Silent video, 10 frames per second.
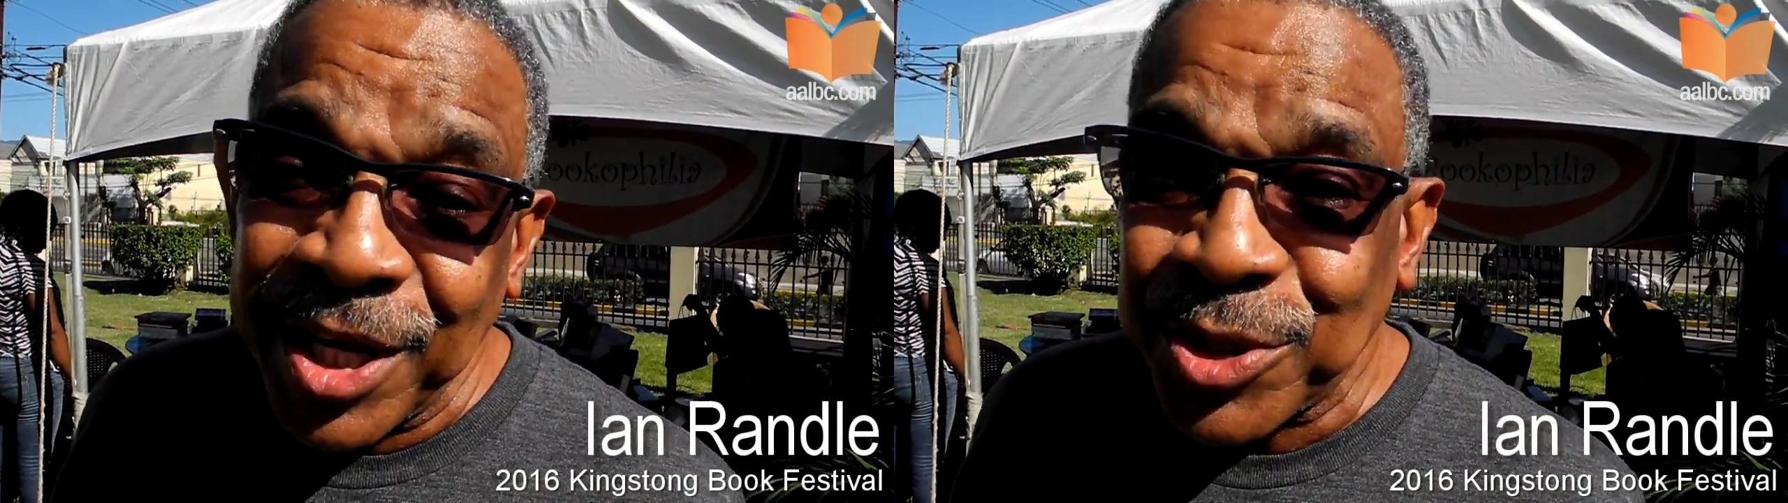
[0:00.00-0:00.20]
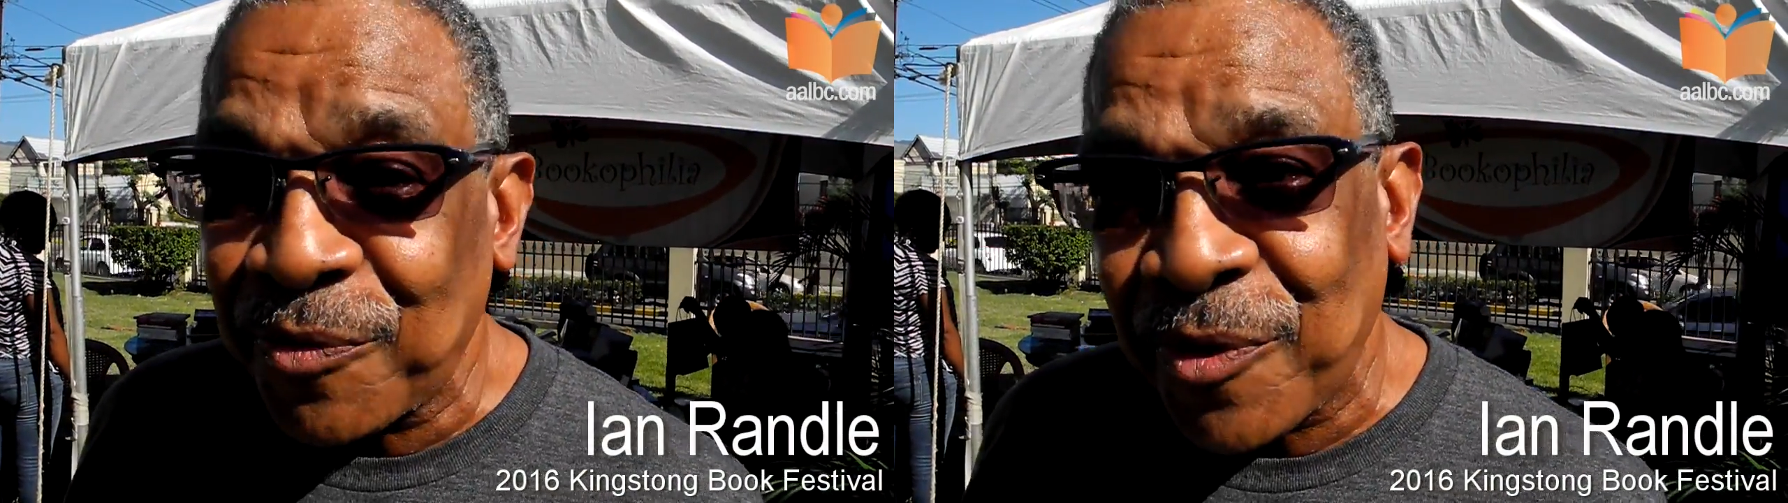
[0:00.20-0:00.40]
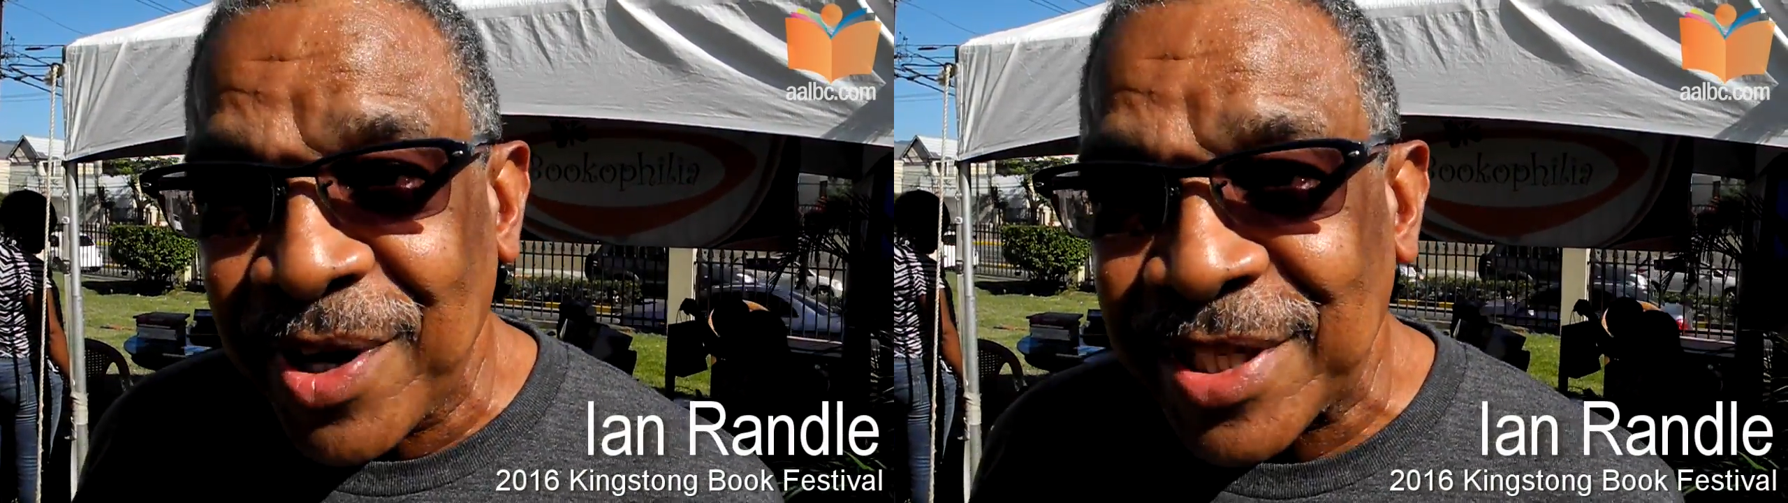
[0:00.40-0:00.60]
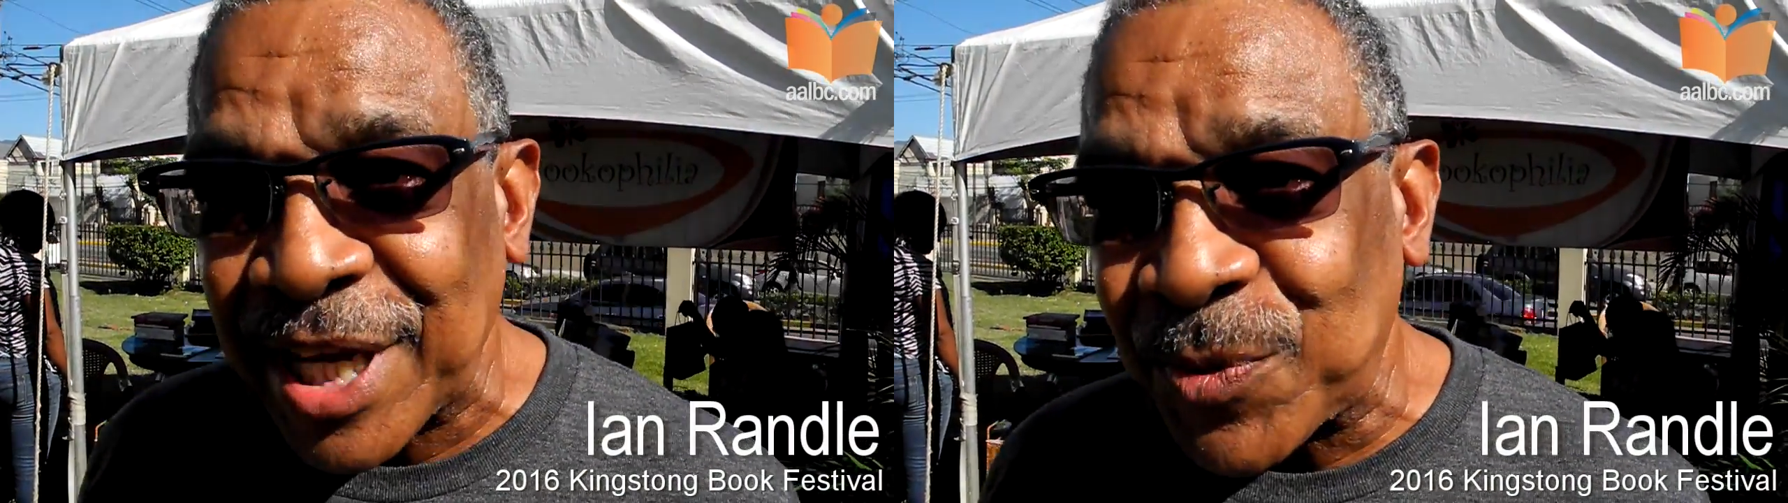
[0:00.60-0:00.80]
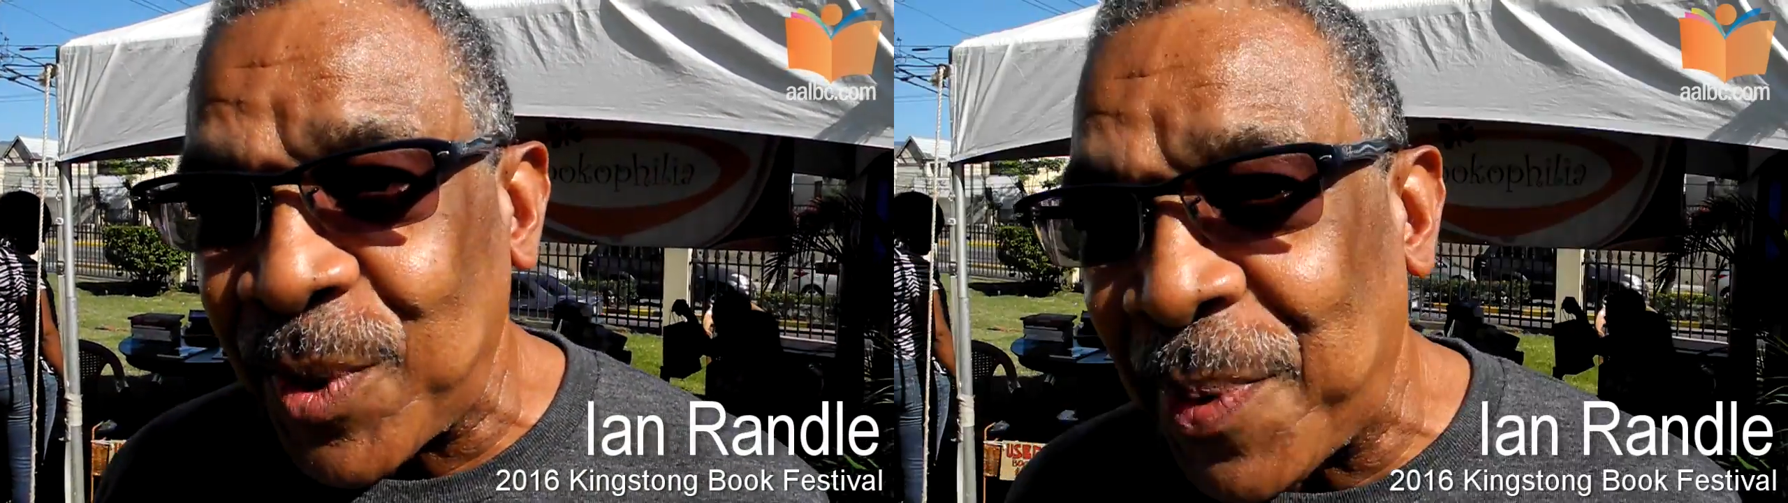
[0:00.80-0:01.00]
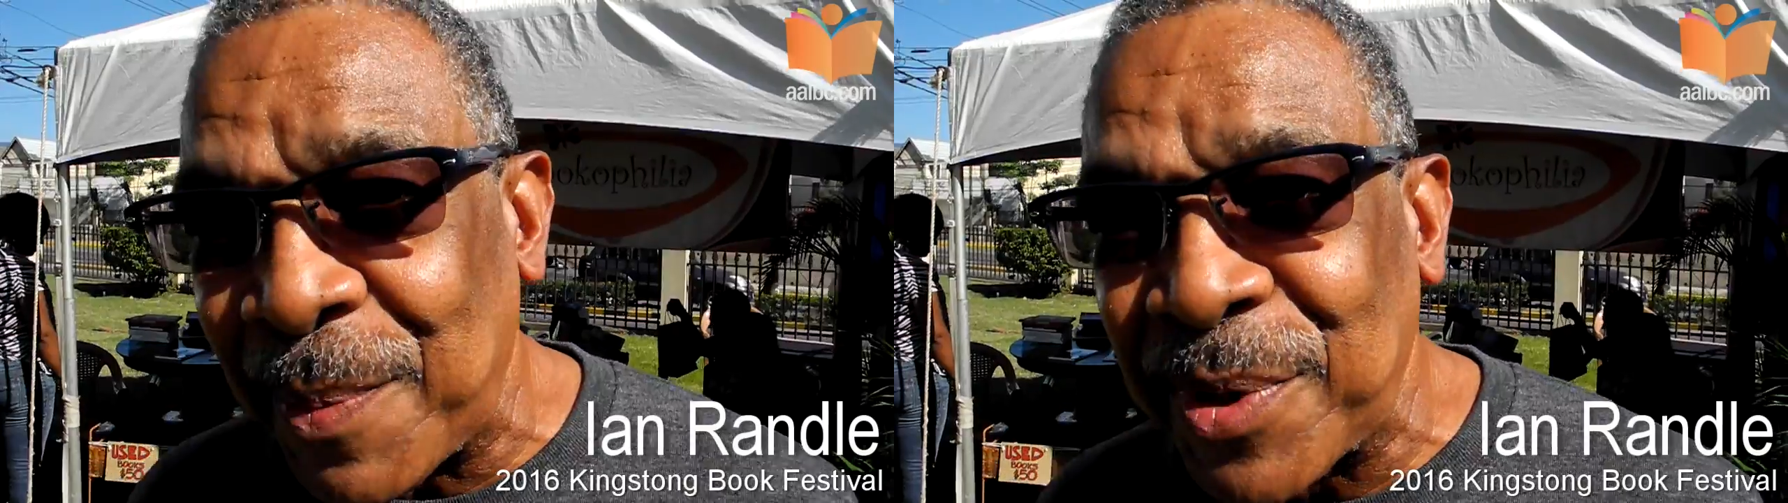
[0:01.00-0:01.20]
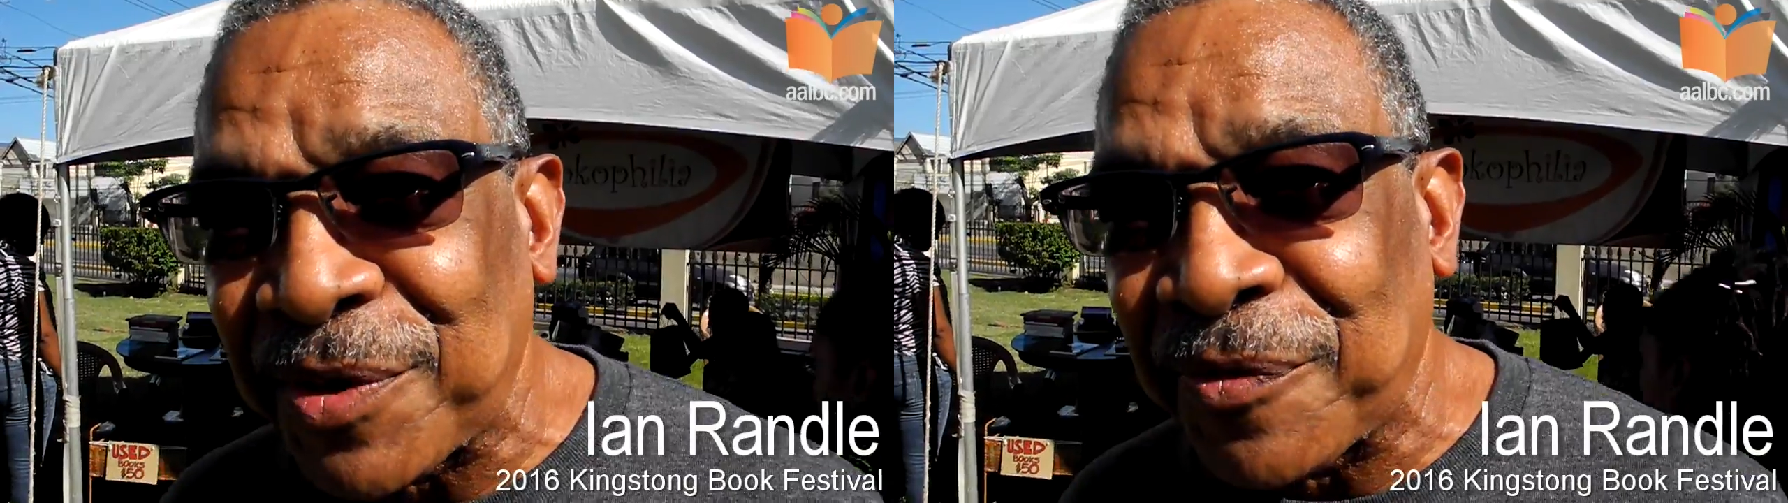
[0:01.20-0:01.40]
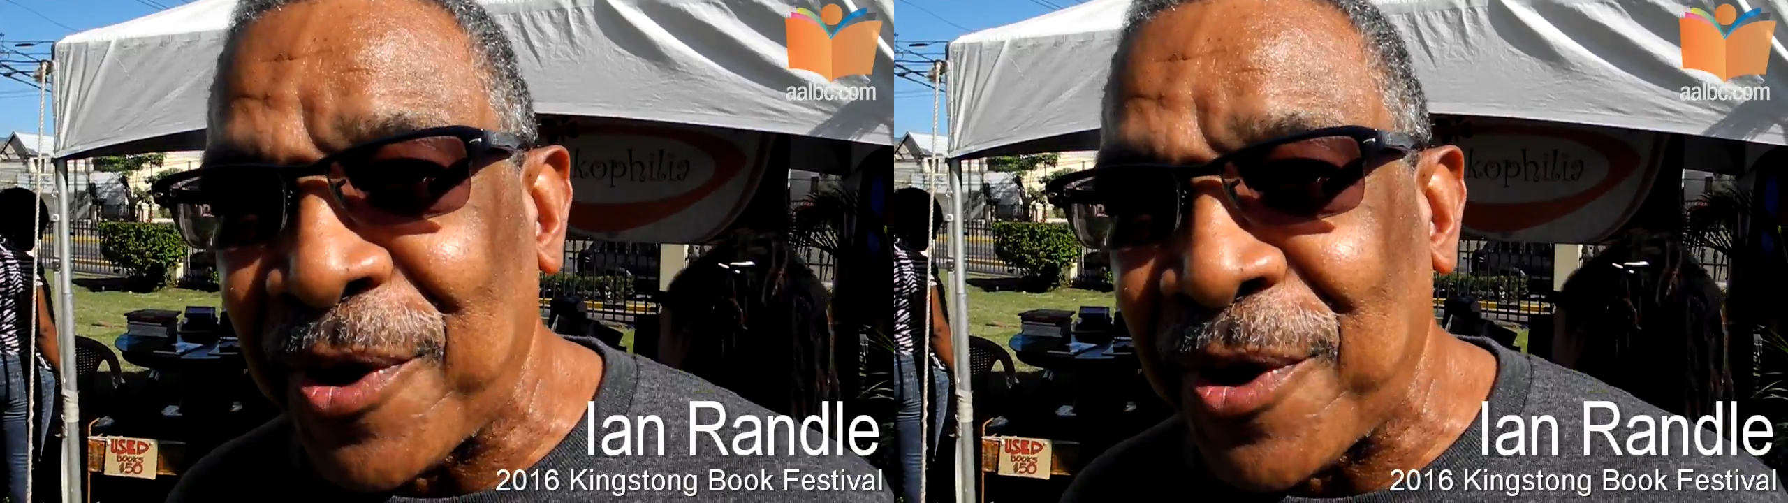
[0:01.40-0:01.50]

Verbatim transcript: So, for instance, we published the